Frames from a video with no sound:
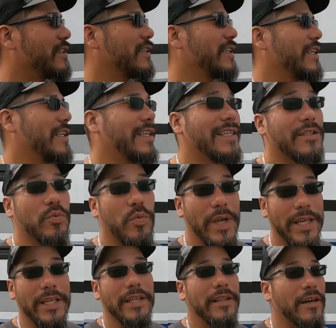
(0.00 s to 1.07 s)
It is
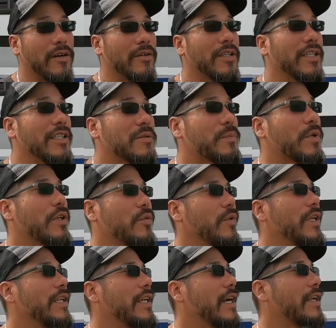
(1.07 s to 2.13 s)
windy though. It is pretty
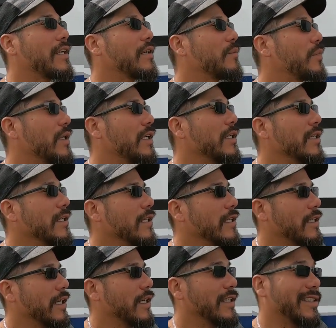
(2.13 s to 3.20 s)
windy out here, but
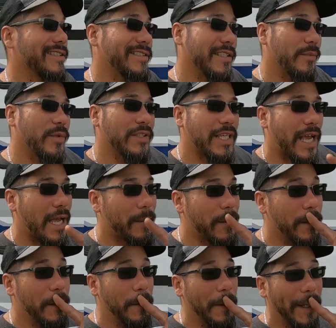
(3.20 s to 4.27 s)
in the summertime
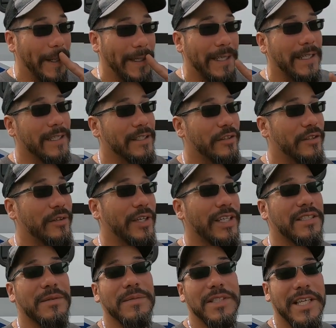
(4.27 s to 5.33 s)
you do
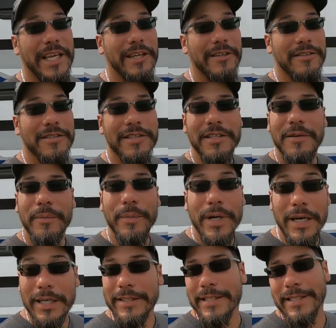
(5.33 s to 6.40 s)
get some skeeters.
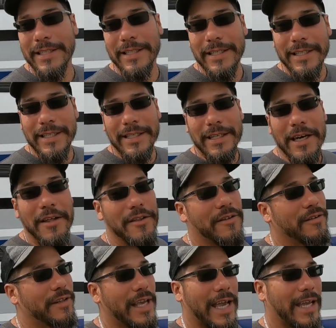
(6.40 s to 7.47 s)
But other
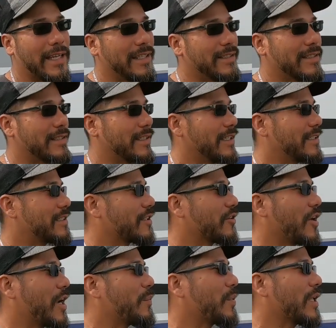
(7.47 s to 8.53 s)
than that, it's a
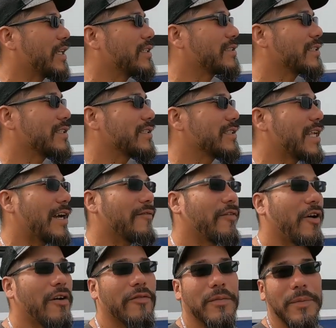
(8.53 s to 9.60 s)
great place. It's not
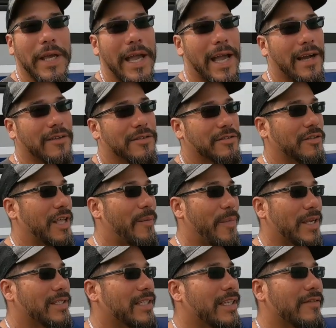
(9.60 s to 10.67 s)
far from the house, so that
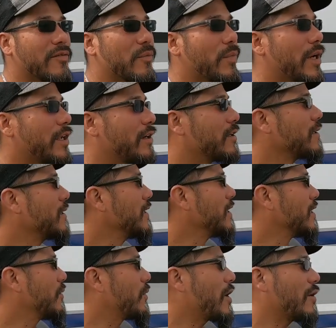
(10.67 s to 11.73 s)
makes it even better.
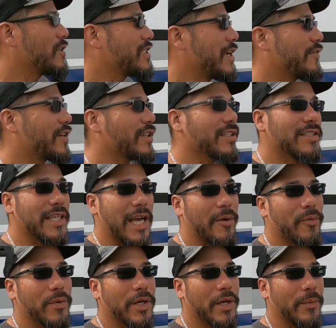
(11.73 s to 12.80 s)
We always have a good
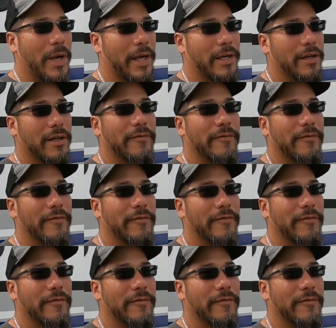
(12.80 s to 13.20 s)
time when we come out here.